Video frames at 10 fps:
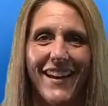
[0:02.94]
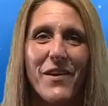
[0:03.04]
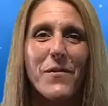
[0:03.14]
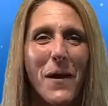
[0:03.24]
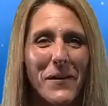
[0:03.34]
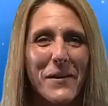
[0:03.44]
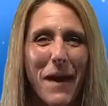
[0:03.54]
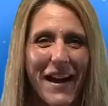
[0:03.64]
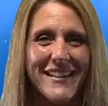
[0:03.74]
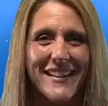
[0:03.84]
Welcome back
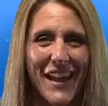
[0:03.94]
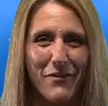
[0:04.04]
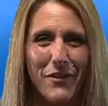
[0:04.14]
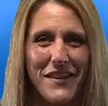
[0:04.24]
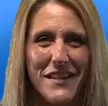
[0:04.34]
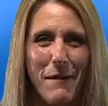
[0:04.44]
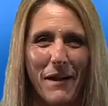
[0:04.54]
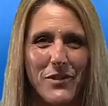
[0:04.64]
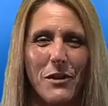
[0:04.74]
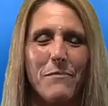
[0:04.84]
to Life with the
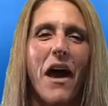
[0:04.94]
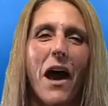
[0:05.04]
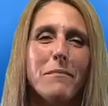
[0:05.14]
Spectrum. I'm your